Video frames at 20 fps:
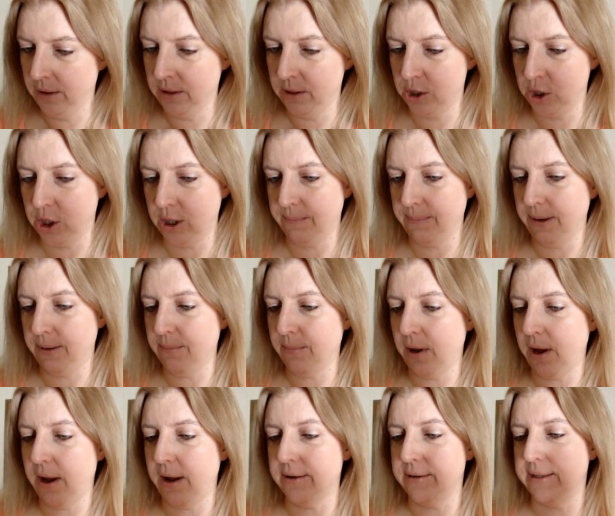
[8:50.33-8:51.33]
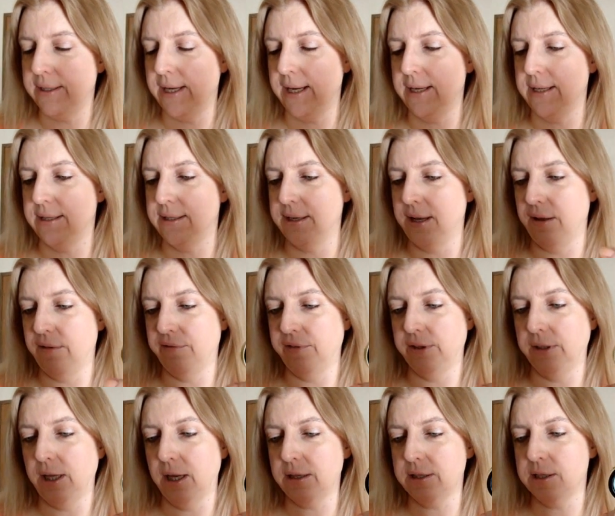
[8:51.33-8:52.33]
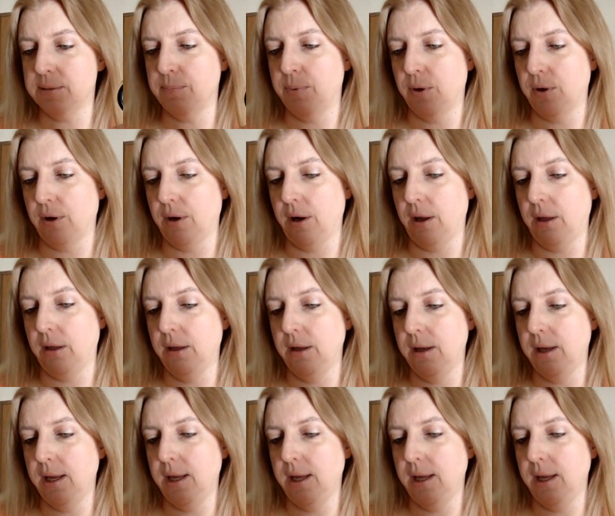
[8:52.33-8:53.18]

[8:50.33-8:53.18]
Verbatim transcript: Shimmer Moss is a Veluxe Pearl,